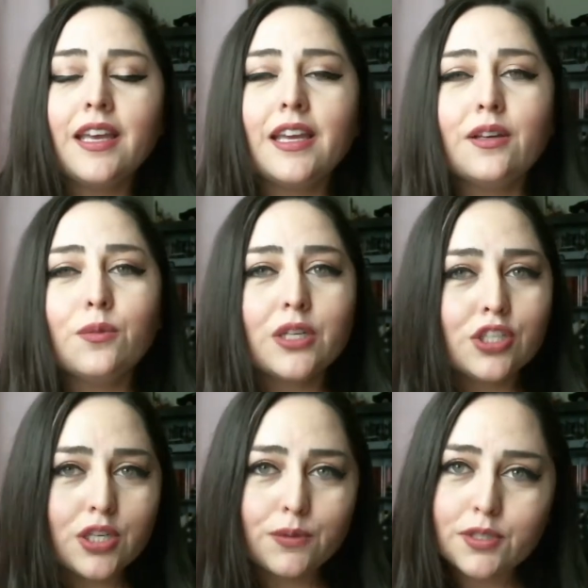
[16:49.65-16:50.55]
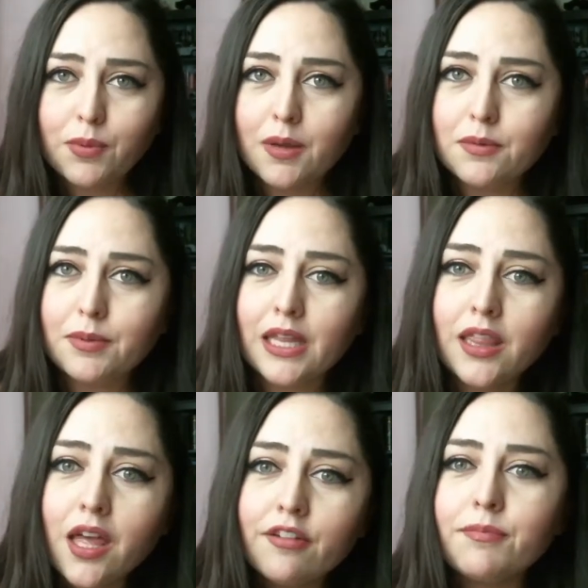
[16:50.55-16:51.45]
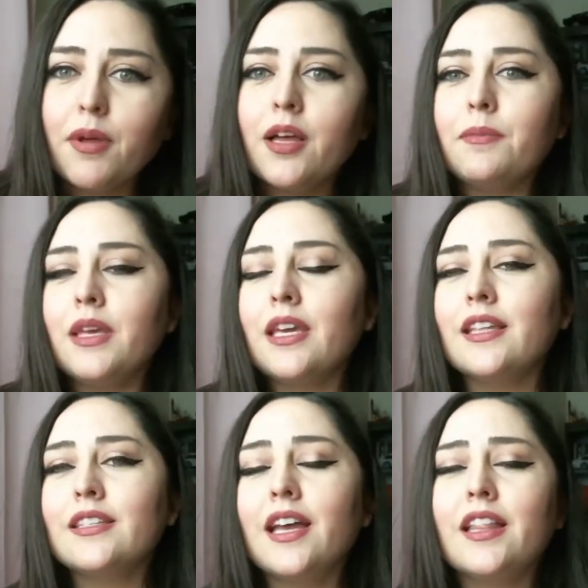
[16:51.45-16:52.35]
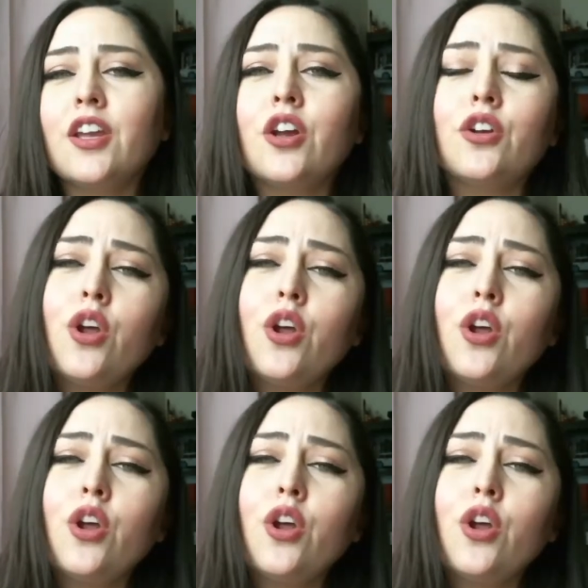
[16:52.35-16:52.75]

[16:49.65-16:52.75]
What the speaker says: in which she was probably love bombing and telling her,